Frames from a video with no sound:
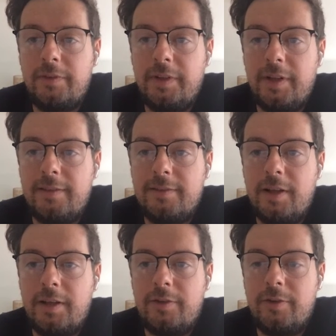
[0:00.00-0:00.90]
Everything,
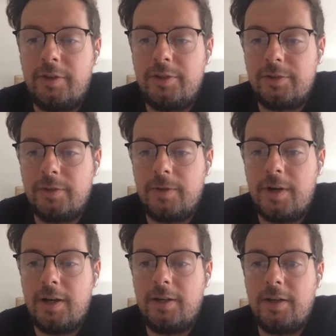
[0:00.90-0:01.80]
it's like a
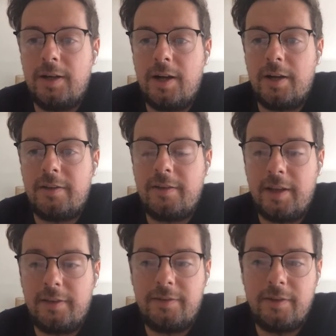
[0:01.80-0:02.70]
traditional
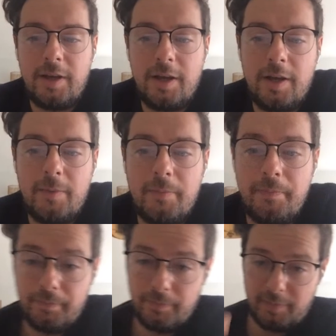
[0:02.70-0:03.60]
architect's
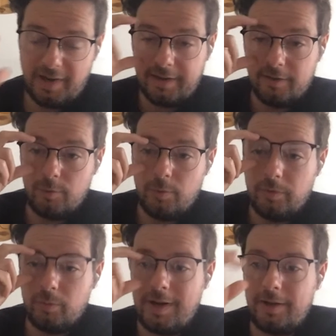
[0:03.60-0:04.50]
planning
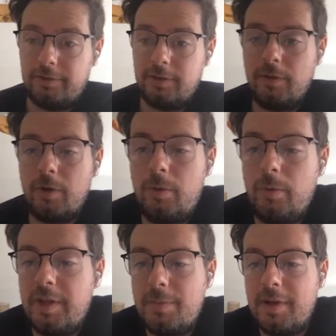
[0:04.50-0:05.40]
tool as well. So you've got
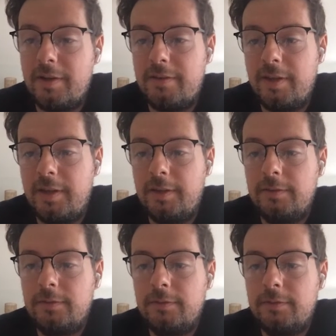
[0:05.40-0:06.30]
all the
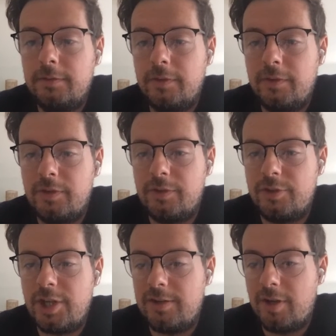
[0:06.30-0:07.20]
ability
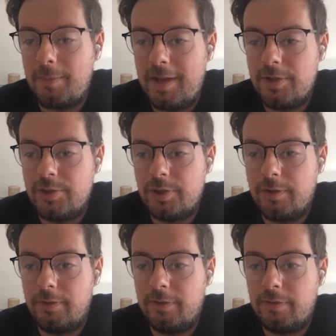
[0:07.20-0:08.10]
to check
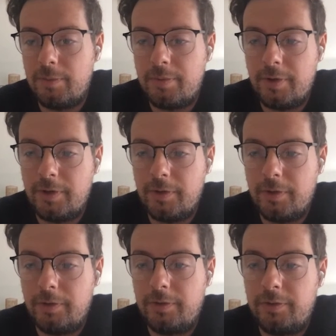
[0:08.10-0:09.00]
dimensions of the
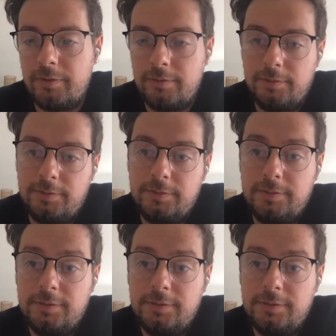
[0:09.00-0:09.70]
products.